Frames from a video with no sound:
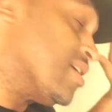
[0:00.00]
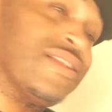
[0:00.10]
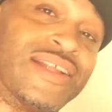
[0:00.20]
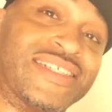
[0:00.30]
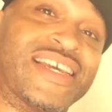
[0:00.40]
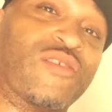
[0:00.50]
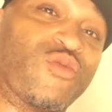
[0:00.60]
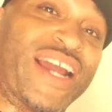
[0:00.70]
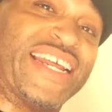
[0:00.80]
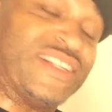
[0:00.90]
let's get
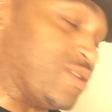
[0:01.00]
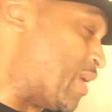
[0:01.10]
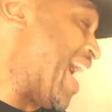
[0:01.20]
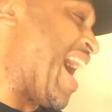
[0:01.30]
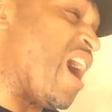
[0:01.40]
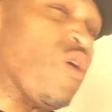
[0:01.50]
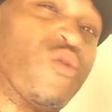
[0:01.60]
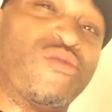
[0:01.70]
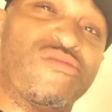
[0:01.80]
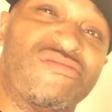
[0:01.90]
right into it. Ow.
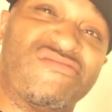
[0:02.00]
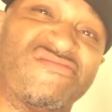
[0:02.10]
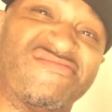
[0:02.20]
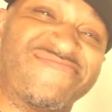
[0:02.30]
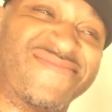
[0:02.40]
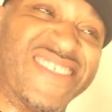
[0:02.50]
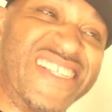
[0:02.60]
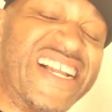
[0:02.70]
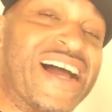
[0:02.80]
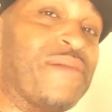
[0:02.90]

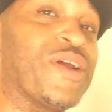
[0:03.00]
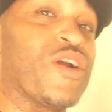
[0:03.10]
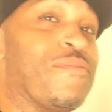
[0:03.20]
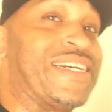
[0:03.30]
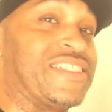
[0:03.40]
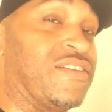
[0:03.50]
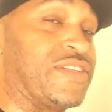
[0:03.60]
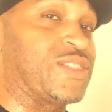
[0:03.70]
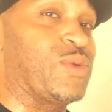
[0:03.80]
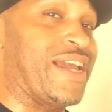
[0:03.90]
I've been hurting myself
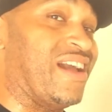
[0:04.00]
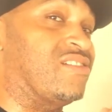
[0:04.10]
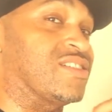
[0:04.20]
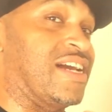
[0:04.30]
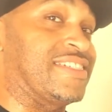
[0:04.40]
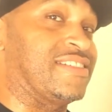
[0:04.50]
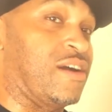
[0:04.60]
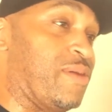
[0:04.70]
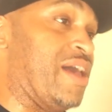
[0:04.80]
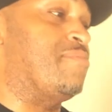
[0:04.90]
this week. I also got
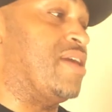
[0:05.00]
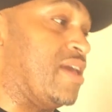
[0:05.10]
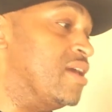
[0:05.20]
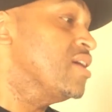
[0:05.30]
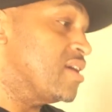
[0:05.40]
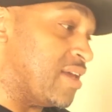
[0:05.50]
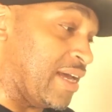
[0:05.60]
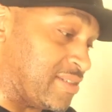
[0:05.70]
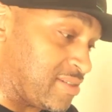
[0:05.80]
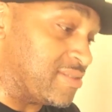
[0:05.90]
stung by a bee.
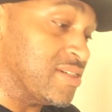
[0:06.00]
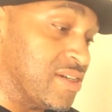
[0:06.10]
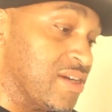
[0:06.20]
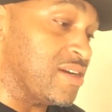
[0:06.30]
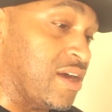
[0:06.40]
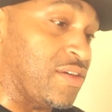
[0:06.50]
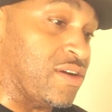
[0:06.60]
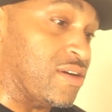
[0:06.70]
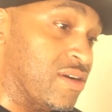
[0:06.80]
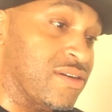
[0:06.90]
Yes,
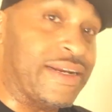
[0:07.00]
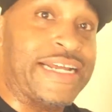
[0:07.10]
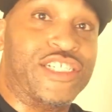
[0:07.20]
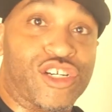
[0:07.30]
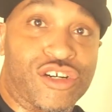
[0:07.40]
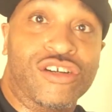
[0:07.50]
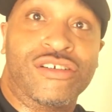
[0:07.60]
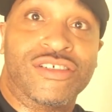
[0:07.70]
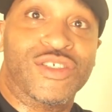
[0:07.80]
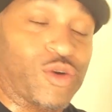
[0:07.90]
another nature
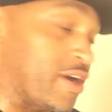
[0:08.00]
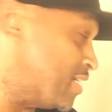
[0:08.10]
story,